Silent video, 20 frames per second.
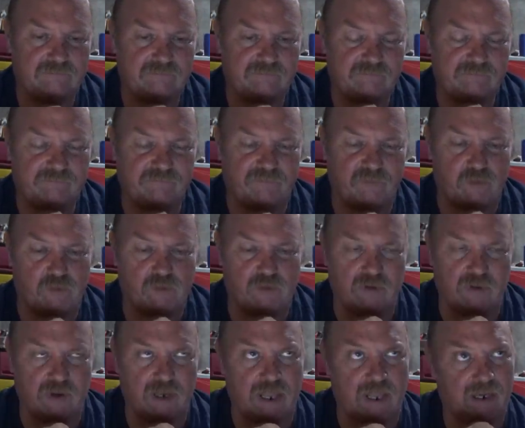
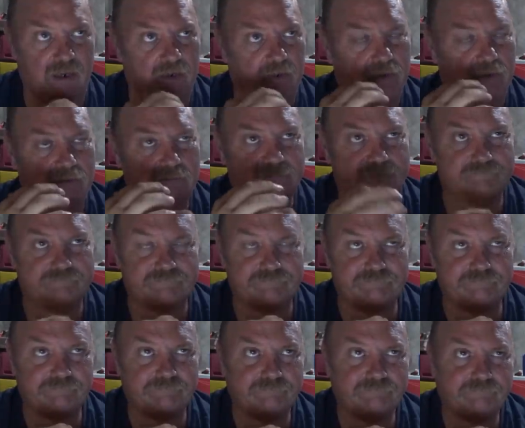for, I don't know,
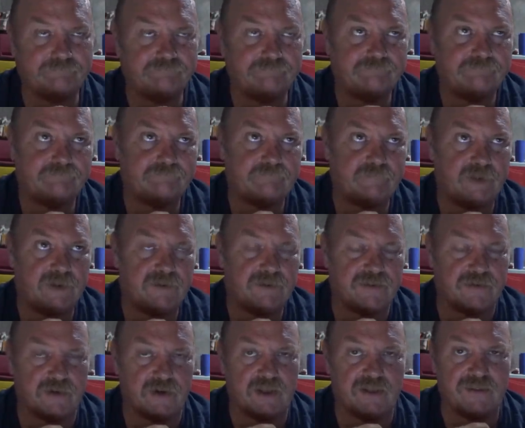
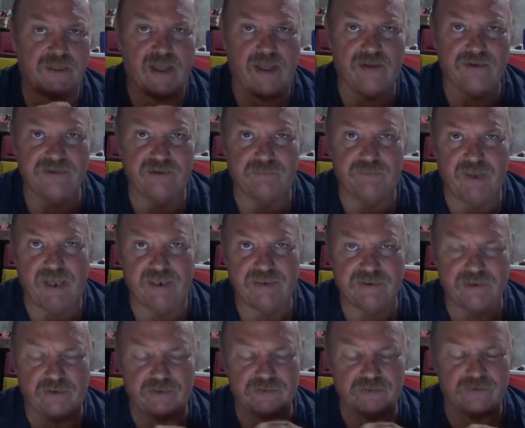30,000
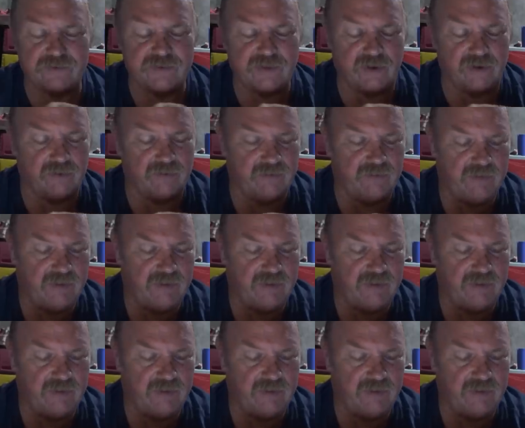pesos or so.